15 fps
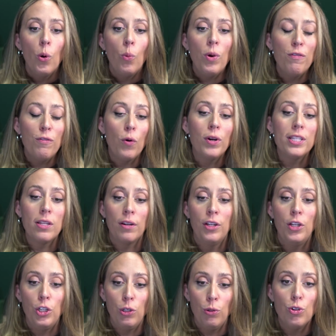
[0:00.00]
we focus on
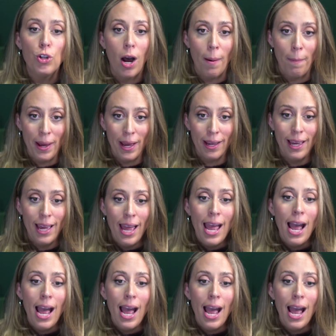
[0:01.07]
a new topic.